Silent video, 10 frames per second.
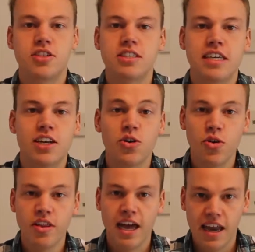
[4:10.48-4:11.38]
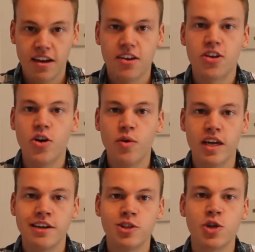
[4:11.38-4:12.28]
Just ignore that. Go
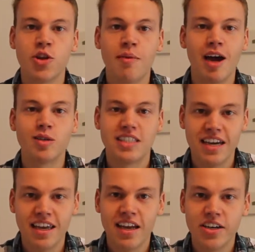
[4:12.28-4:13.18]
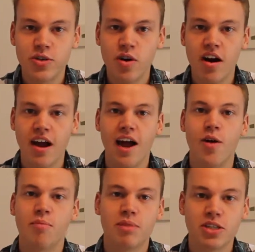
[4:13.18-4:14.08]
in, show them how dedicated you are,
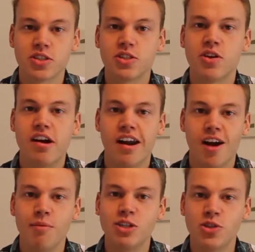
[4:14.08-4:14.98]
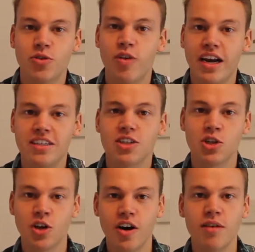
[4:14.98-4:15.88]
how ambitious you are, and how much you're ready to
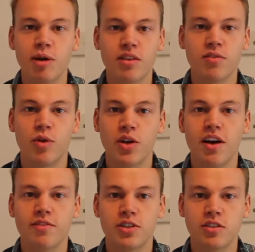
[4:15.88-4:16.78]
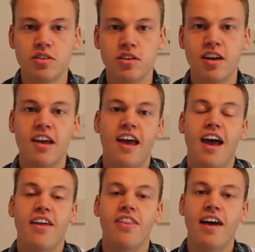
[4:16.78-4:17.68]
learn about what you have to do,
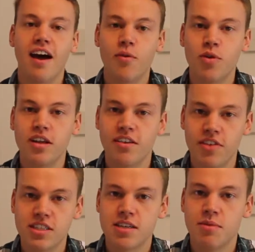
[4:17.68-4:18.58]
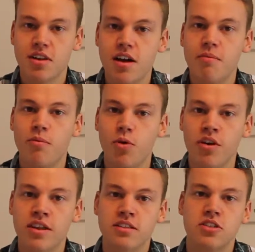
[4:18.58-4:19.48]
and that will convince them a lot
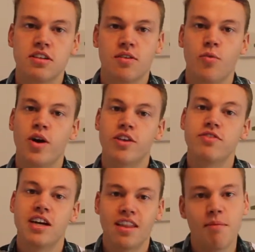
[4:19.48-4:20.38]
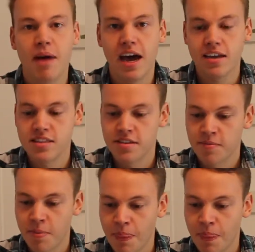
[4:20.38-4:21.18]
more than what you've done in the past.